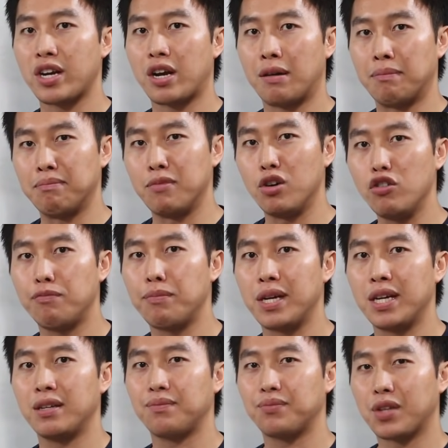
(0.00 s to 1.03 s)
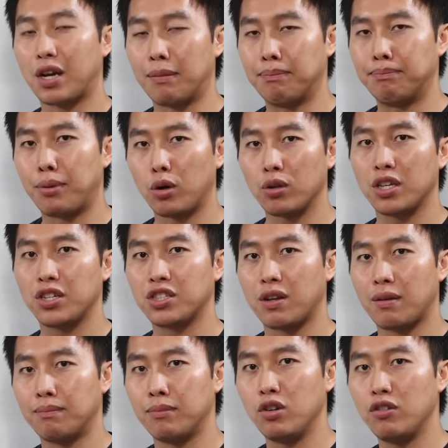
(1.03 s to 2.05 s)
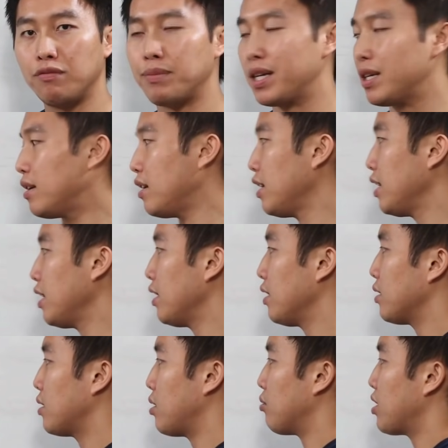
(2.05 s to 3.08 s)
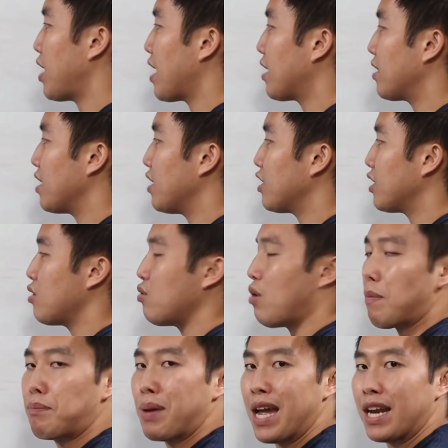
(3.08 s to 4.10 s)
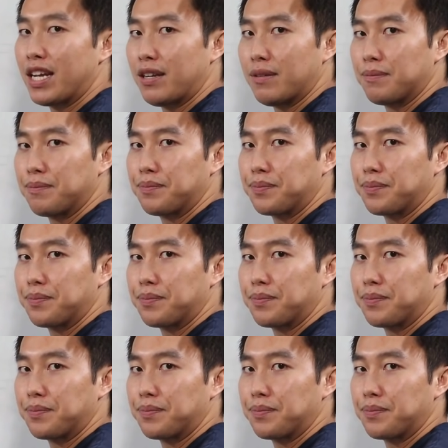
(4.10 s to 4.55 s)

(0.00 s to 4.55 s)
a movement, a bullish movement to take this to a penny.